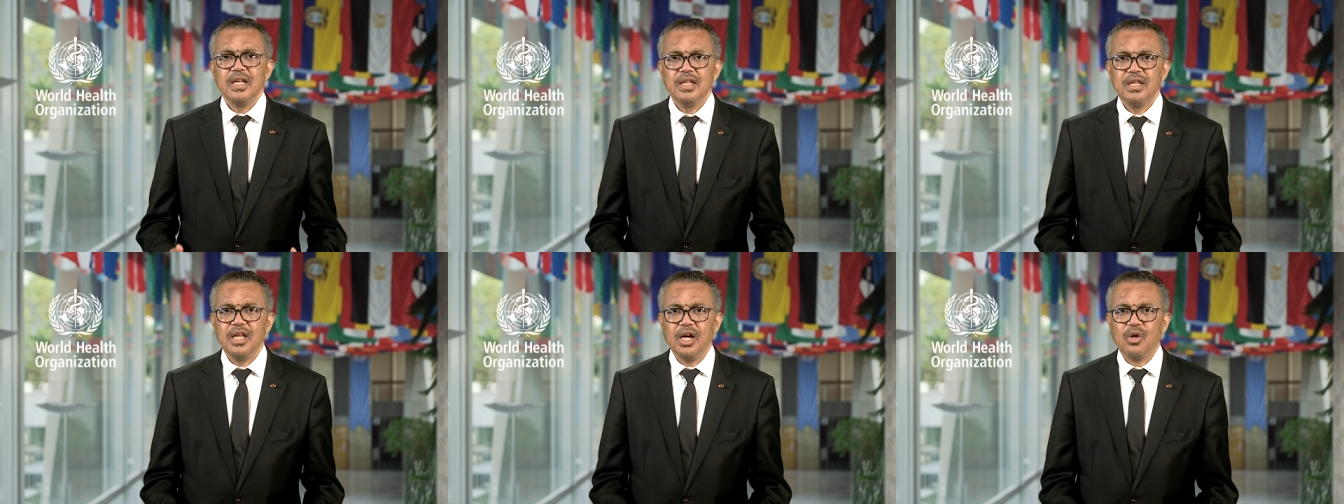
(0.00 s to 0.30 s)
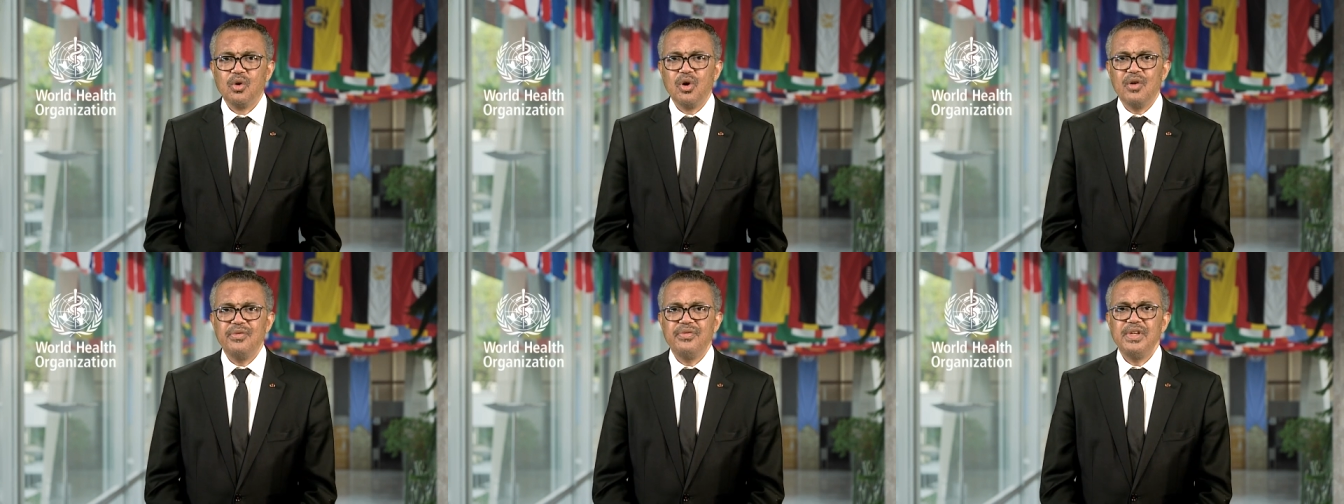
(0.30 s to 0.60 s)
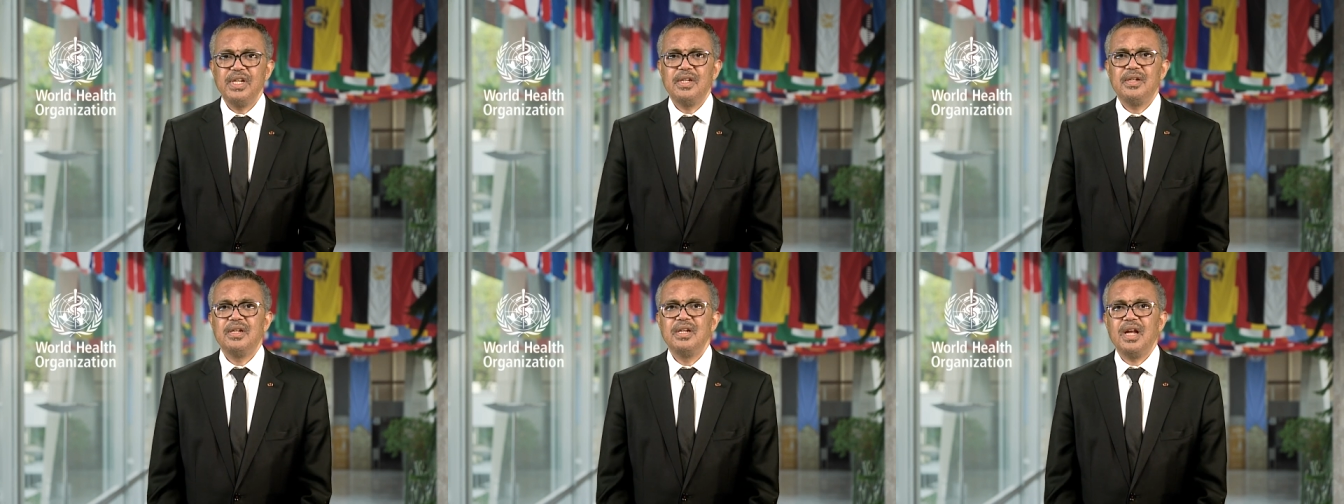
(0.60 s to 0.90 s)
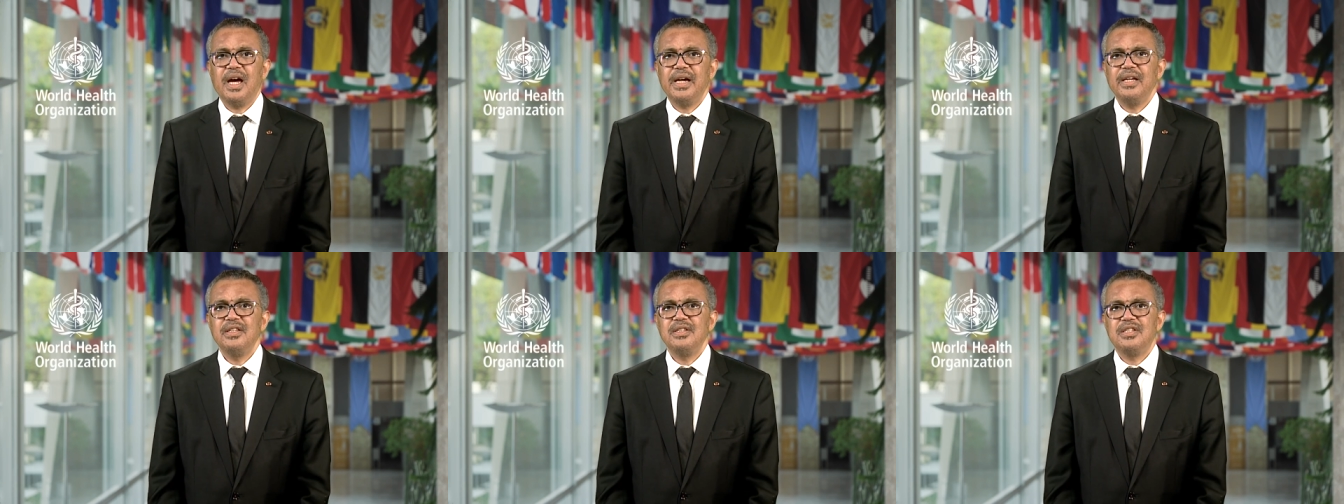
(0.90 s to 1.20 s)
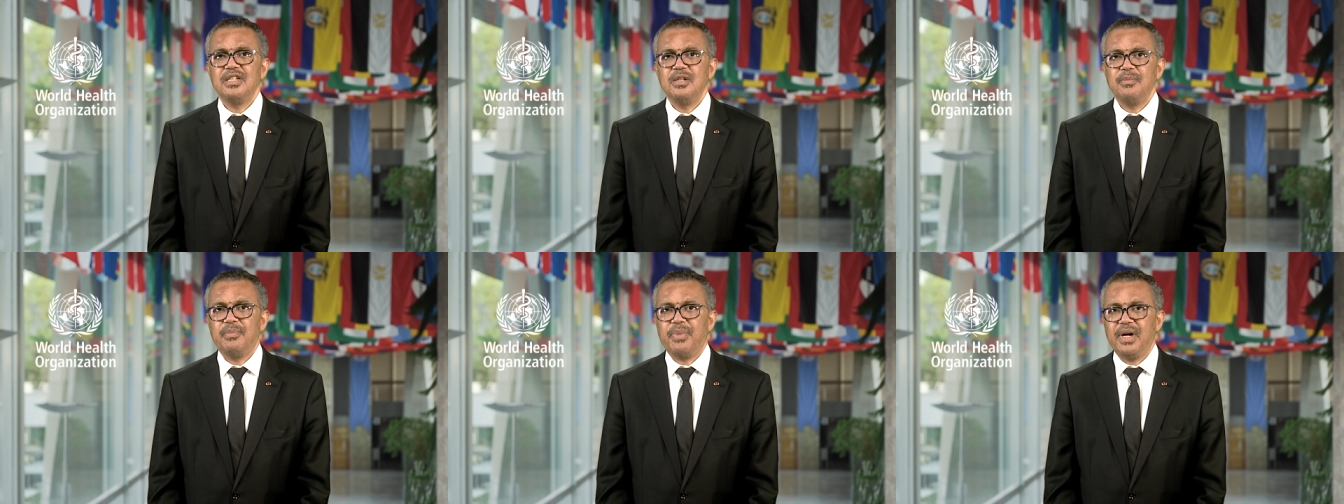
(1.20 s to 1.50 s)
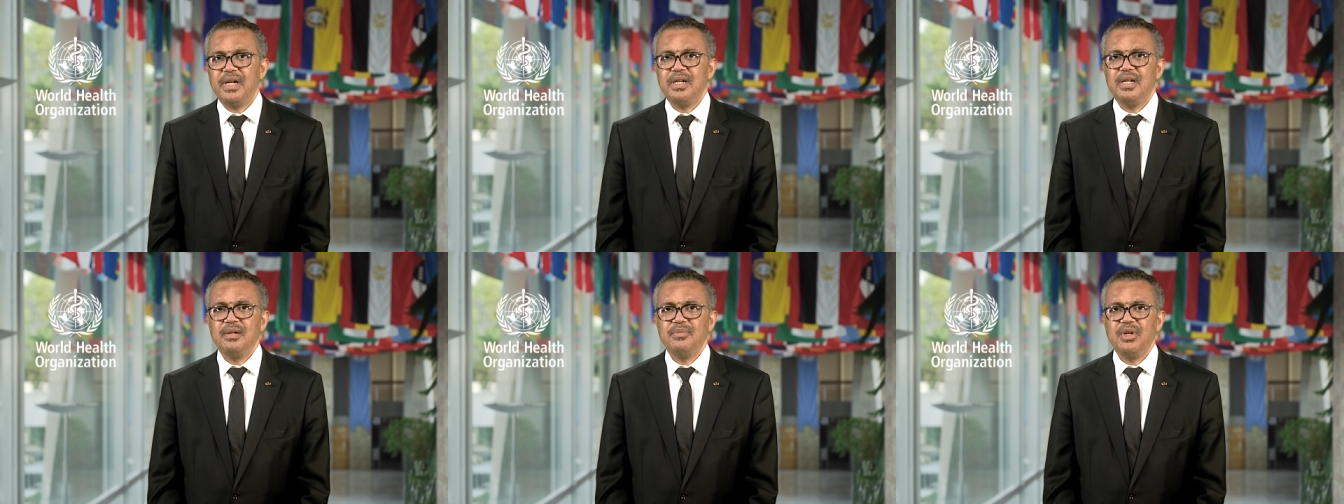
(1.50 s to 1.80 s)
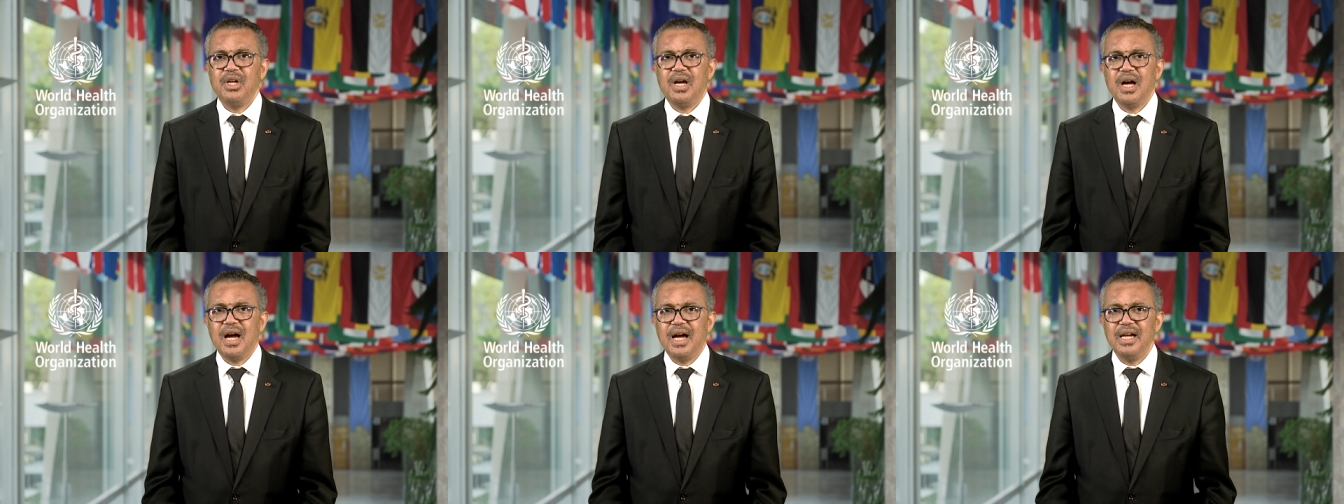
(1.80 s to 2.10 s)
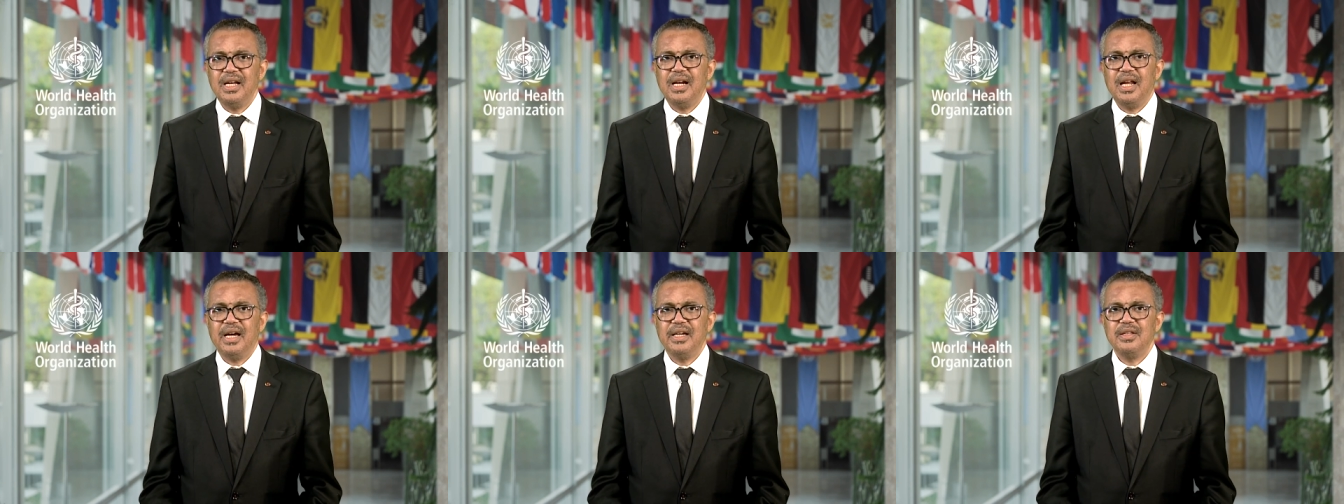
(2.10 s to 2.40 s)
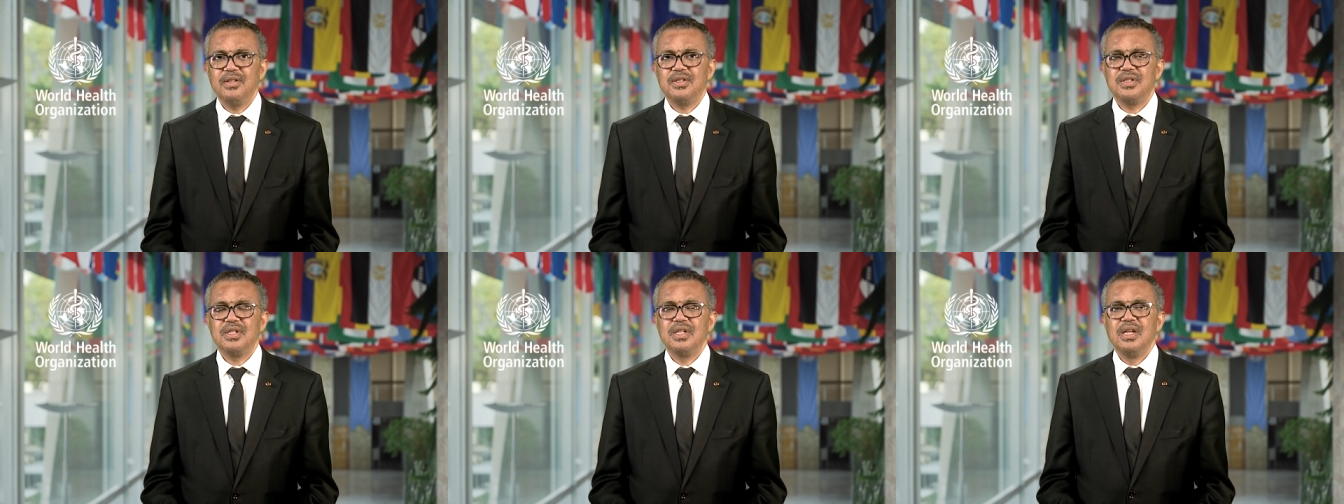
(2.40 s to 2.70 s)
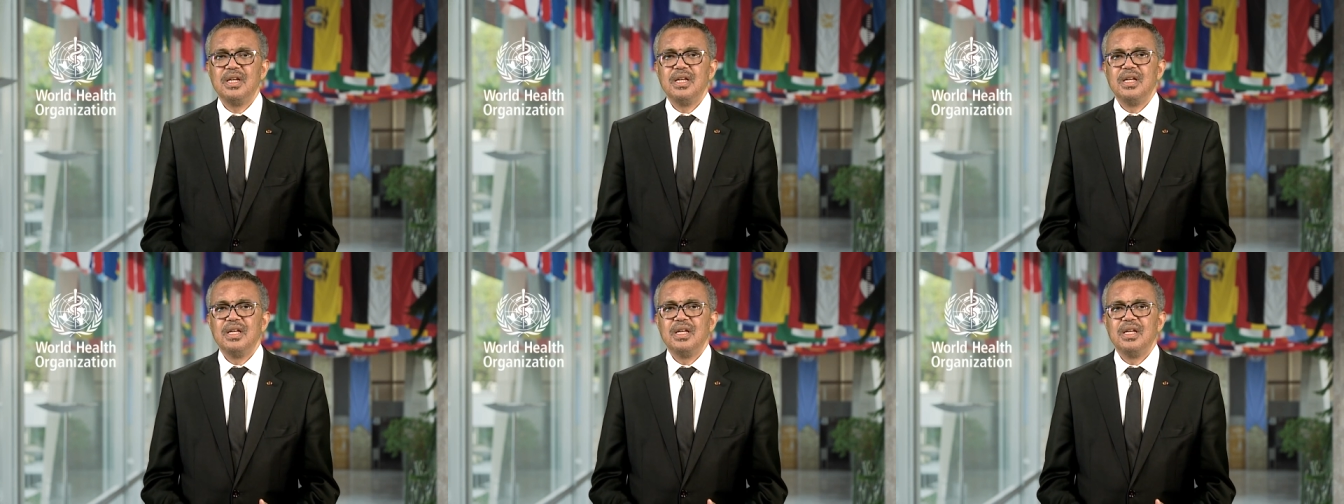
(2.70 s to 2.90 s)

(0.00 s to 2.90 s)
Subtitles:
The COVID-19 pandemic highlights